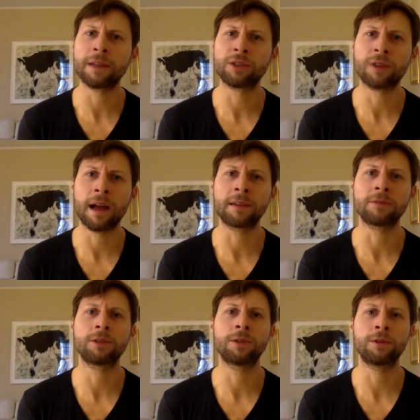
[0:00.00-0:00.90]
in trying
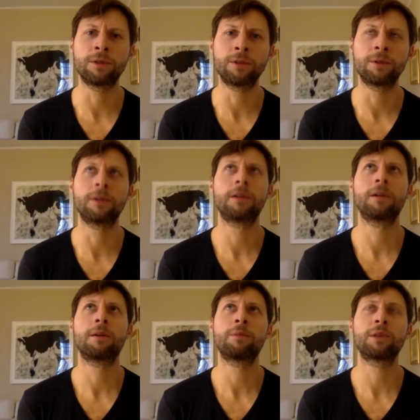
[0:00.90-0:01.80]
to
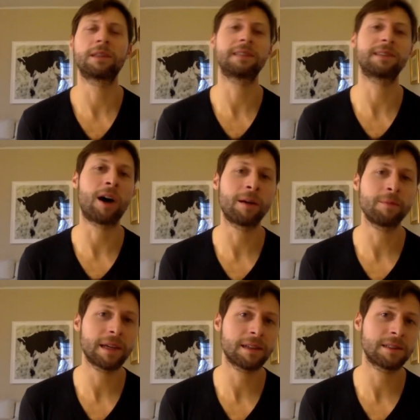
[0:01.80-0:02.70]
put this on
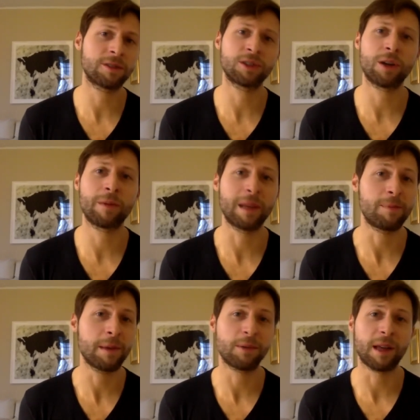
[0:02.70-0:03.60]
because there's so many
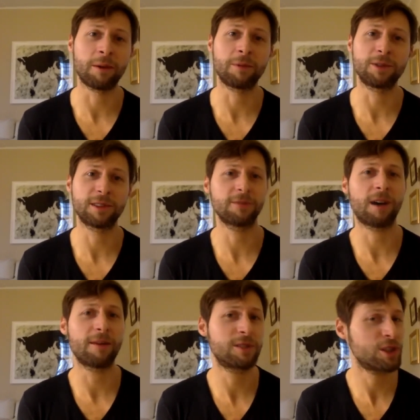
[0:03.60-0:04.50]
people that we would just
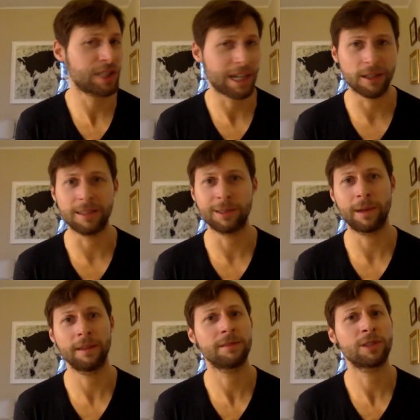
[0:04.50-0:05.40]
love to share this
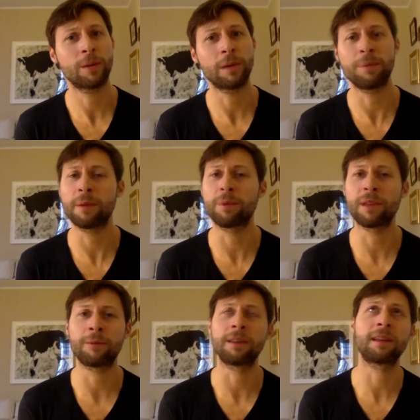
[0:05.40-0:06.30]
with and so many people
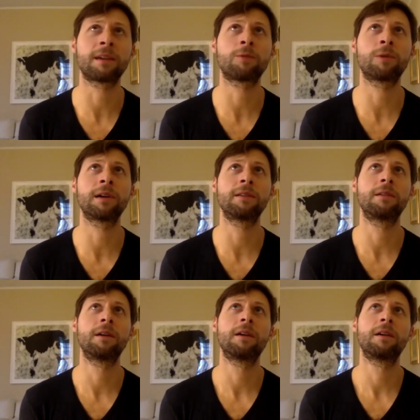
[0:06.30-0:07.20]
that we think would
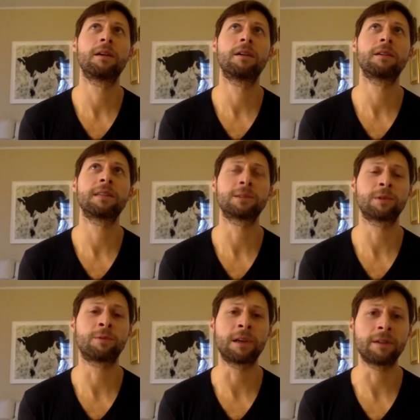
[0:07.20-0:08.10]
this
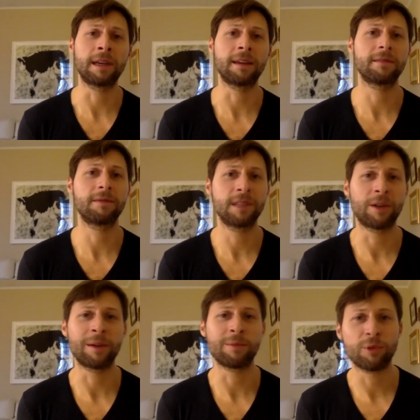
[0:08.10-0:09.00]
would really you
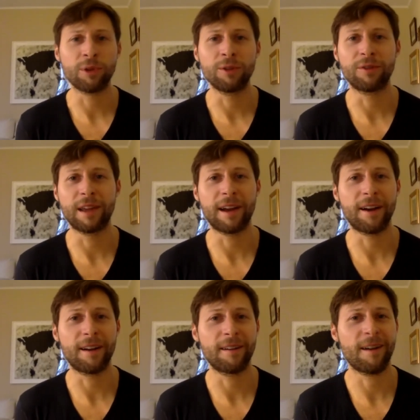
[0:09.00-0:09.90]
know improve
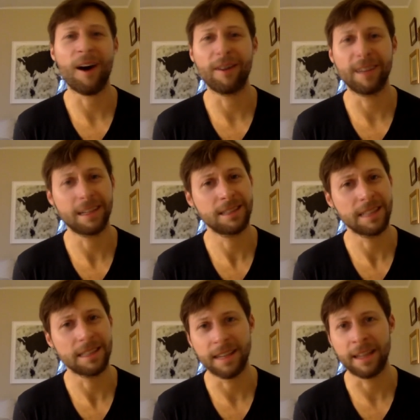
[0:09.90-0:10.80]
their holiday
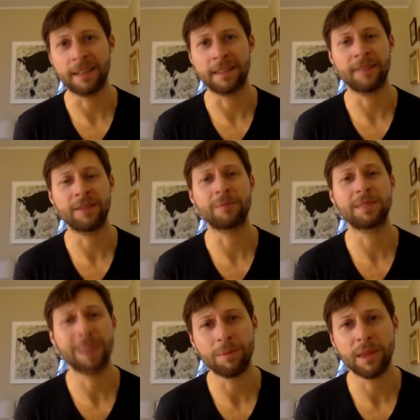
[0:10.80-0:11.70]
season and give them
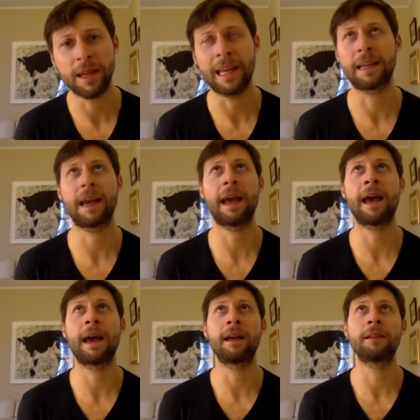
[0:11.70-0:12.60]
something
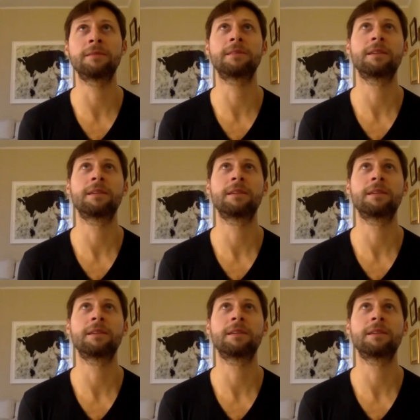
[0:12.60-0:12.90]
and